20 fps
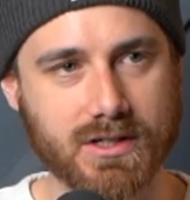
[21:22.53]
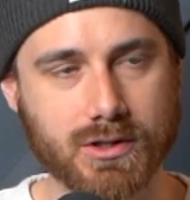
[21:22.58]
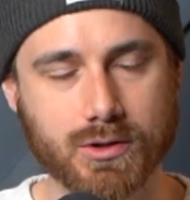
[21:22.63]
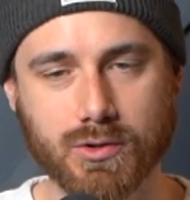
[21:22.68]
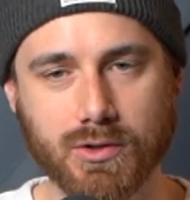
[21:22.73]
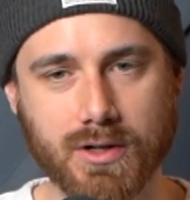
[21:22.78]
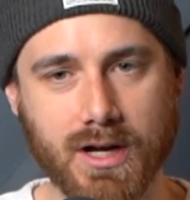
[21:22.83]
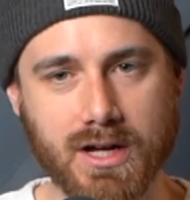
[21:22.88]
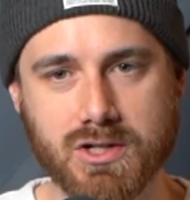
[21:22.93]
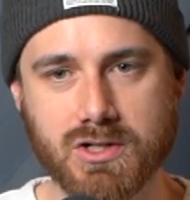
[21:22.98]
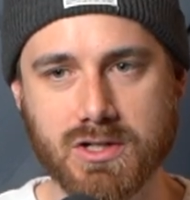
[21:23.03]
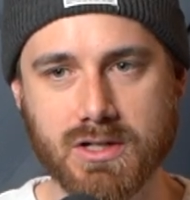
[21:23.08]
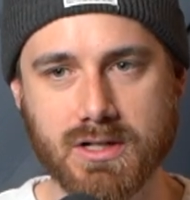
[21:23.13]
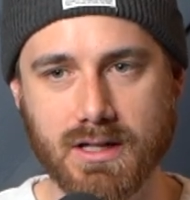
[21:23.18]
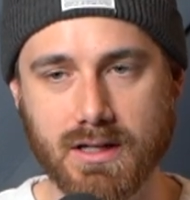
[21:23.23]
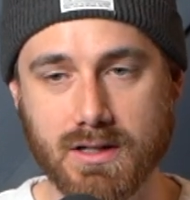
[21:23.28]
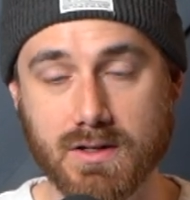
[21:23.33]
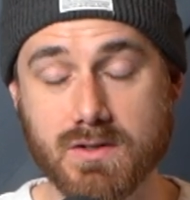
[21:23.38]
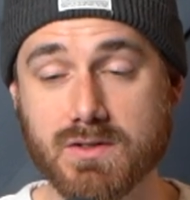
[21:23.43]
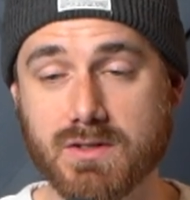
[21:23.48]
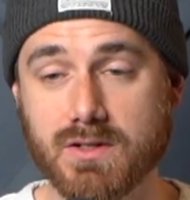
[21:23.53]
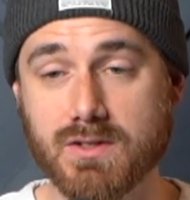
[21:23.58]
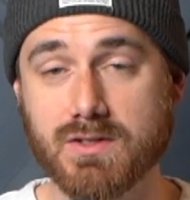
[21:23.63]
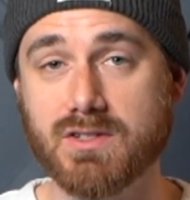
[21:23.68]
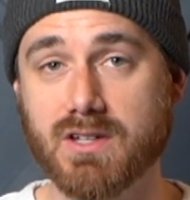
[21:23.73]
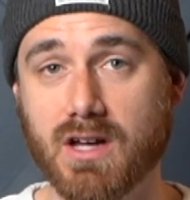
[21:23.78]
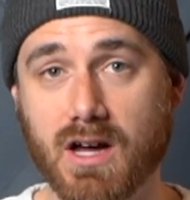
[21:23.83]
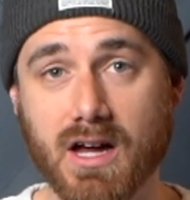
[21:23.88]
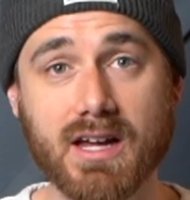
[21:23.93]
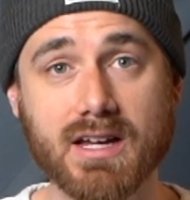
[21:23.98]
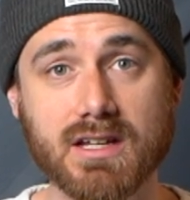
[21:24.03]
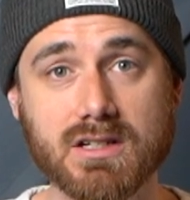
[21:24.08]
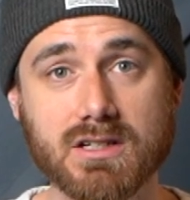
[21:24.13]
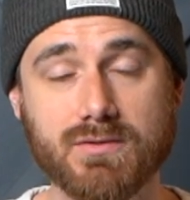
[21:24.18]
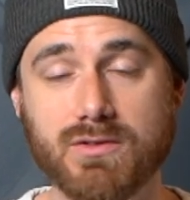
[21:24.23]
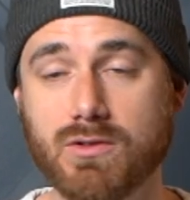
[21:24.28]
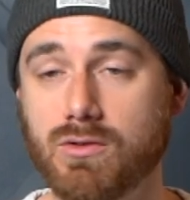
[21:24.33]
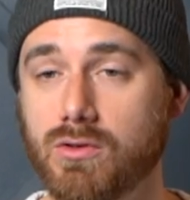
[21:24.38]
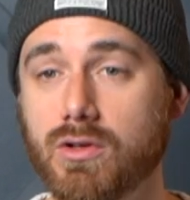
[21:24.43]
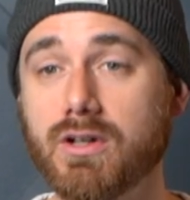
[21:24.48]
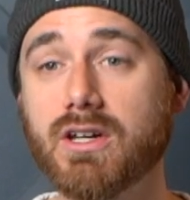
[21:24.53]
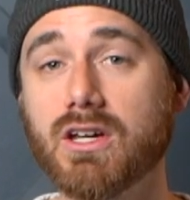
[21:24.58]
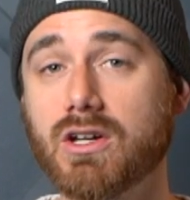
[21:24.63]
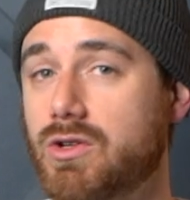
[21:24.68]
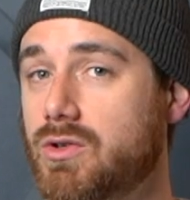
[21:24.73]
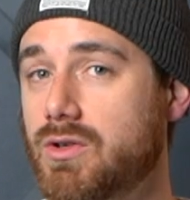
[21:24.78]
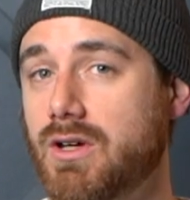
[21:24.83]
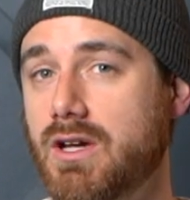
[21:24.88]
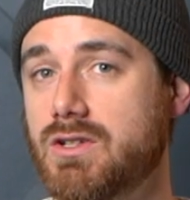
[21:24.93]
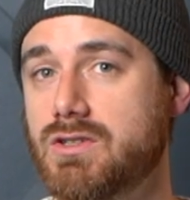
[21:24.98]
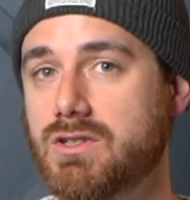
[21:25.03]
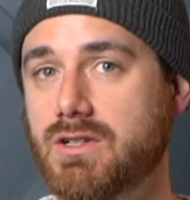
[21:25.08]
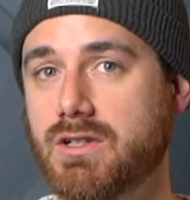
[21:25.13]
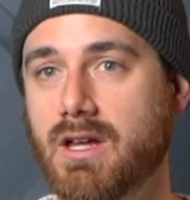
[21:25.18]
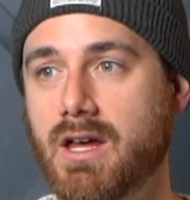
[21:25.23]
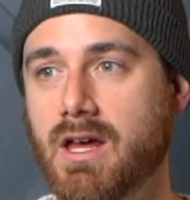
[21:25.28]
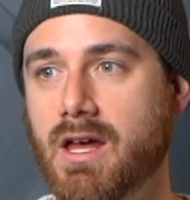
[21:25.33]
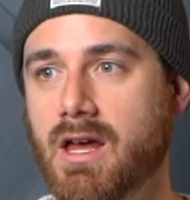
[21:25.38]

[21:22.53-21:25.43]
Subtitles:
Creation is designed. If you look at creation,